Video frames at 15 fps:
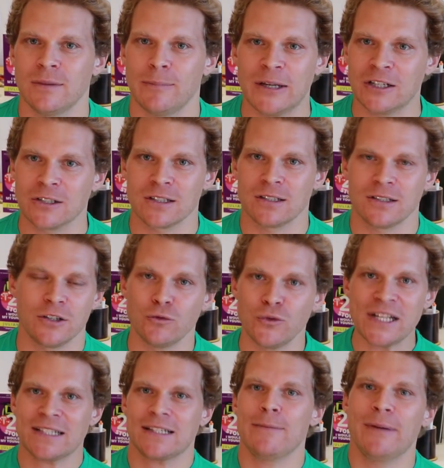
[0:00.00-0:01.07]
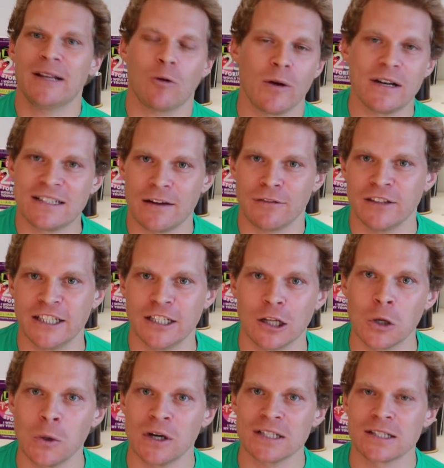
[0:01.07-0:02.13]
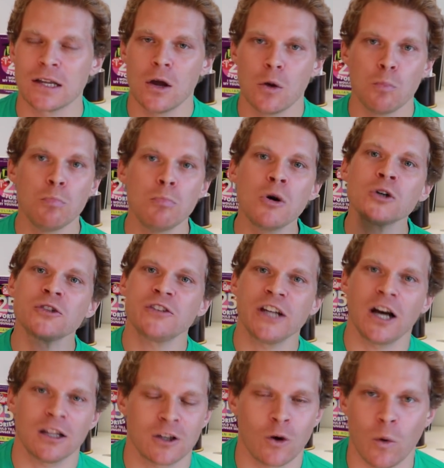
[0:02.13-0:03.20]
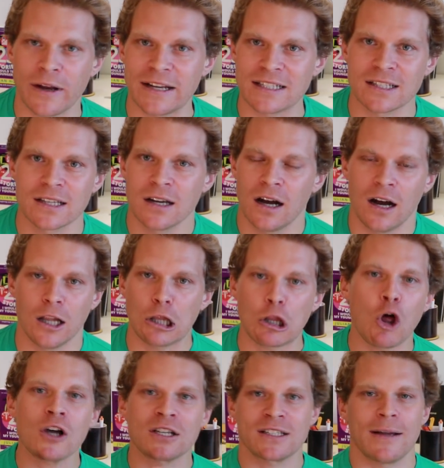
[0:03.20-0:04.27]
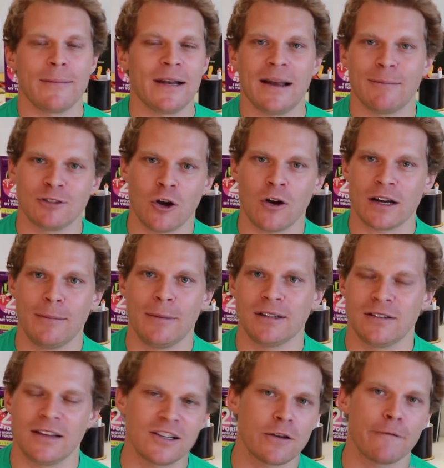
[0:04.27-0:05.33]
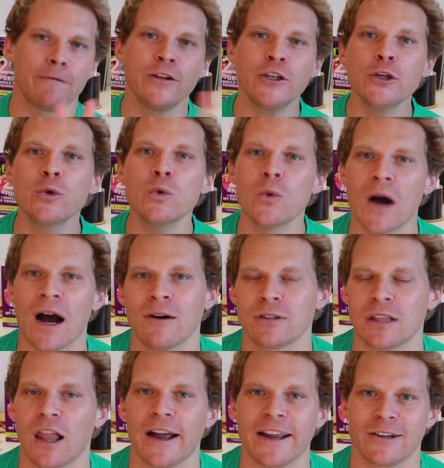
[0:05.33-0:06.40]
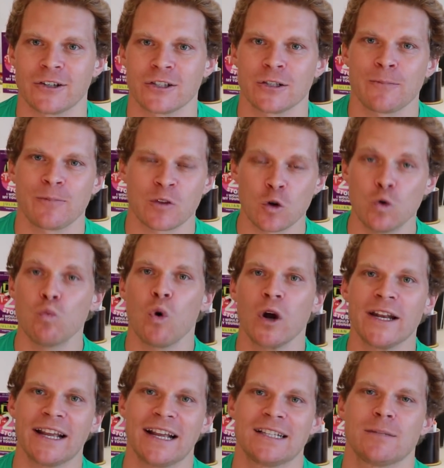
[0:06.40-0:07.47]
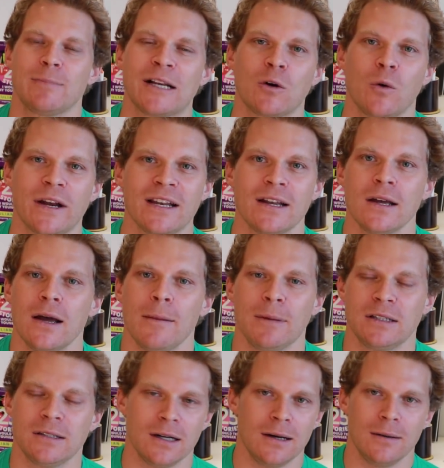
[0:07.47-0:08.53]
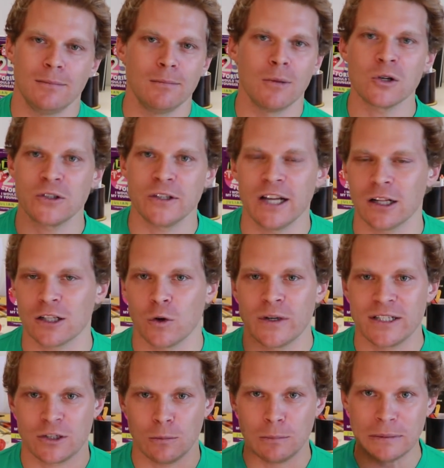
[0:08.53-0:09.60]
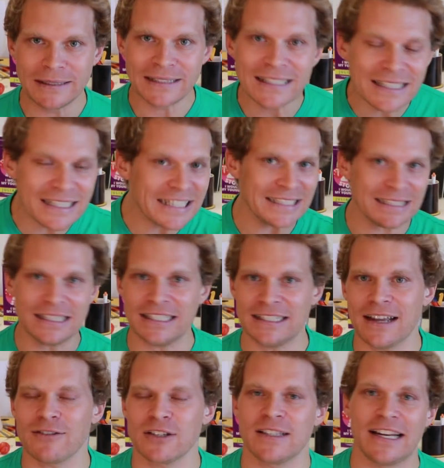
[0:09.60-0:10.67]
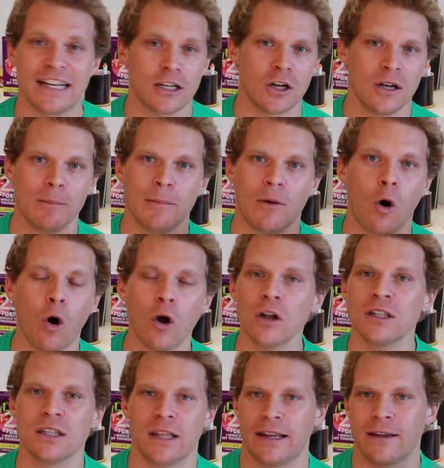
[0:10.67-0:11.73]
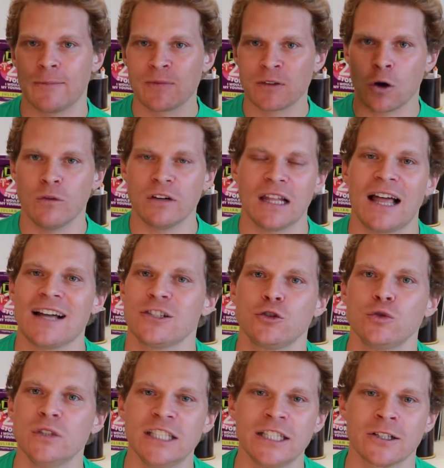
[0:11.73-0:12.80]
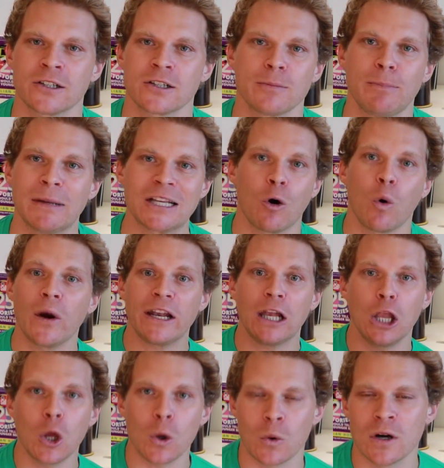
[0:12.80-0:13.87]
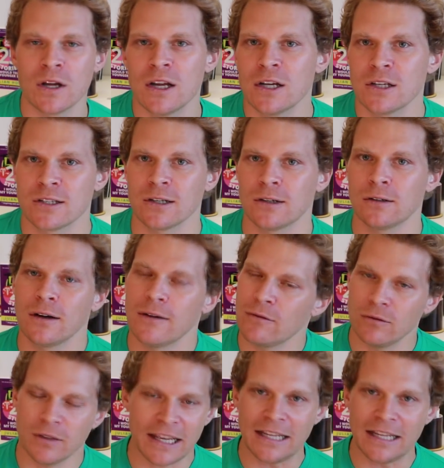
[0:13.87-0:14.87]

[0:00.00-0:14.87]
Because the risk in Bitcoin is definitely the lowest. Most of the altcoins are lost. I mean, I'm talking about there's a few outliers who won against Bitcoin, but most of the altcoins completely devastated all, like over the last 2 years, Bitcoin low. So